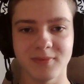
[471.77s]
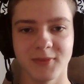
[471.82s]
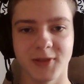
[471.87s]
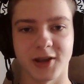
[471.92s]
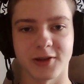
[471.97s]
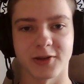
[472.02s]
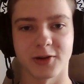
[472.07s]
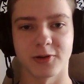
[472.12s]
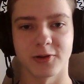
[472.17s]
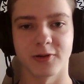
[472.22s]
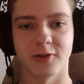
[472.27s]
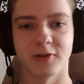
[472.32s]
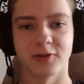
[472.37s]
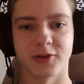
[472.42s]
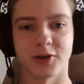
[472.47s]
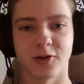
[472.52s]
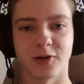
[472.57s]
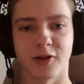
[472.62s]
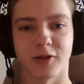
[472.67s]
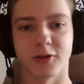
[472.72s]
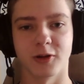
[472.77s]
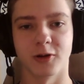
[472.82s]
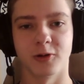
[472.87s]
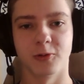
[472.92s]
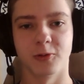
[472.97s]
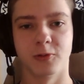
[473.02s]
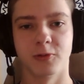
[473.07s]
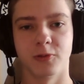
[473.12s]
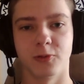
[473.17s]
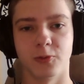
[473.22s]
yeah, there is
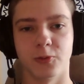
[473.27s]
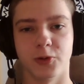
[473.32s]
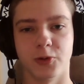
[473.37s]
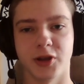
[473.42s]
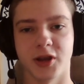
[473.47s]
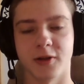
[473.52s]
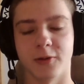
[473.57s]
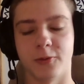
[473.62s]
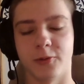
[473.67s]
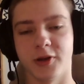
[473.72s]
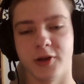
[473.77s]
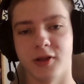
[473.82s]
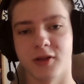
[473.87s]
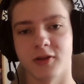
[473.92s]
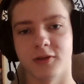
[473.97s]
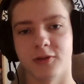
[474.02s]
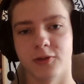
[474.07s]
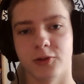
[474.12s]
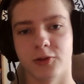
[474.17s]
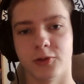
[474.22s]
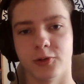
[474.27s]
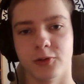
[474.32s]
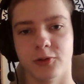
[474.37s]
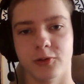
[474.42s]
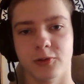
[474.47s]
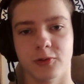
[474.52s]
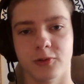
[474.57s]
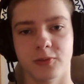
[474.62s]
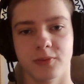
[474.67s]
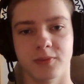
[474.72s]
no real reason
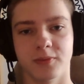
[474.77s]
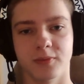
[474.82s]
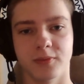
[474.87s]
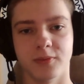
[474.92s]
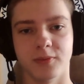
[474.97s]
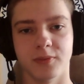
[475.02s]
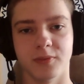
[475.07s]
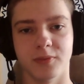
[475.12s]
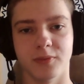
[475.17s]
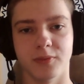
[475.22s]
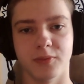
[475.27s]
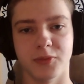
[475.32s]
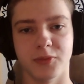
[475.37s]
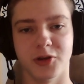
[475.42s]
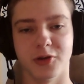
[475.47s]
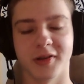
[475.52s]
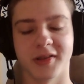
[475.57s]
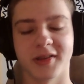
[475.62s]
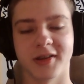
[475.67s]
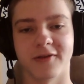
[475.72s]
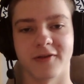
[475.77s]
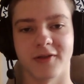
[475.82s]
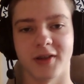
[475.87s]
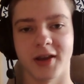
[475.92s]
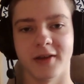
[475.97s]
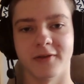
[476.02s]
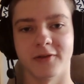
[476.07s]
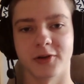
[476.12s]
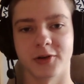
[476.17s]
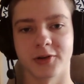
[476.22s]
to use the
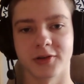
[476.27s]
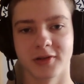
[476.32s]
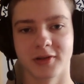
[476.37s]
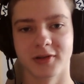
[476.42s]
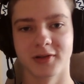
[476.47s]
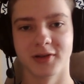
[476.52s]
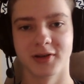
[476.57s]
flavored